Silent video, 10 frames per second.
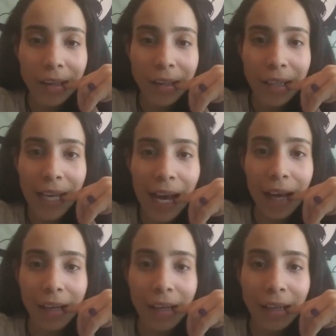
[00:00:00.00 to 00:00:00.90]

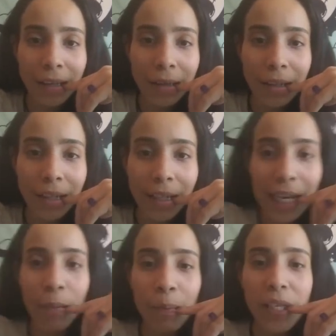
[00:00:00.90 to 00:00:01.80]
Yeah.
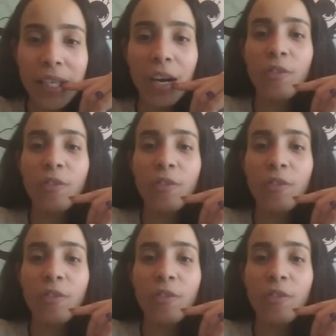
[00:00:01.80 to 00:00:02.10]
Never be scared of your